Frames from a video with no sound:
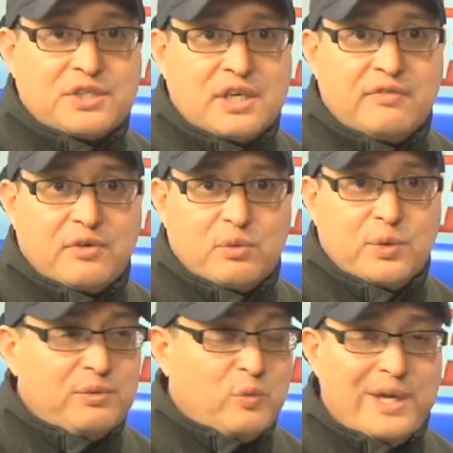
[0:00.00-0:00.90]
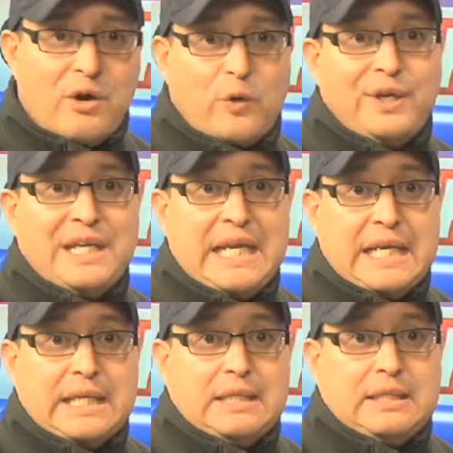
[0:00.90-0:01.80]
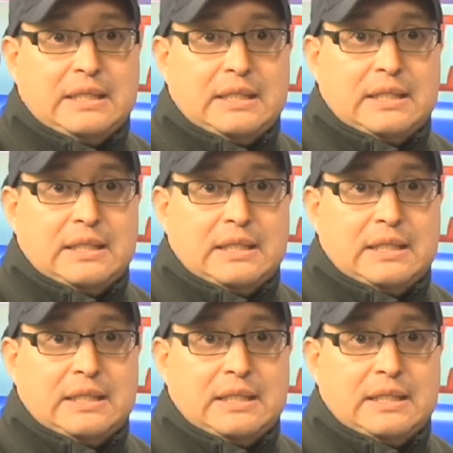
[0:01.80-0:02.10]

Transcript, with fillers: suffer when we are in need. Benton